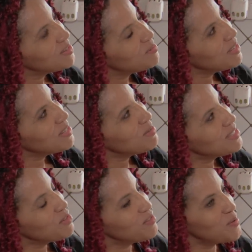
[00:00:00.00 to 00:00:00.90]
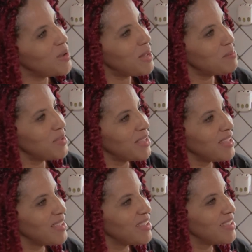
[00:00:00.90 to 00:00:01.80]
I'm making myself feel
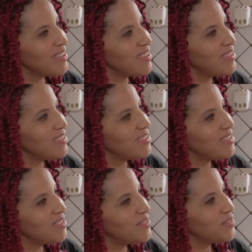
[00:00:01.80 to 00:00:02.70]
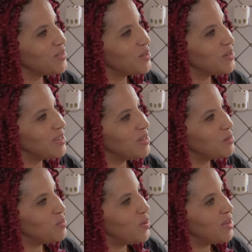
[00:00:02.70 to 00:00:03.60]
happy for a
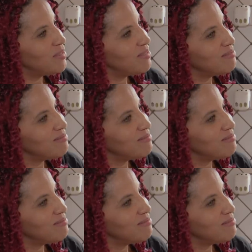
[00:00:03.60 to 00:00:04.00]
little while.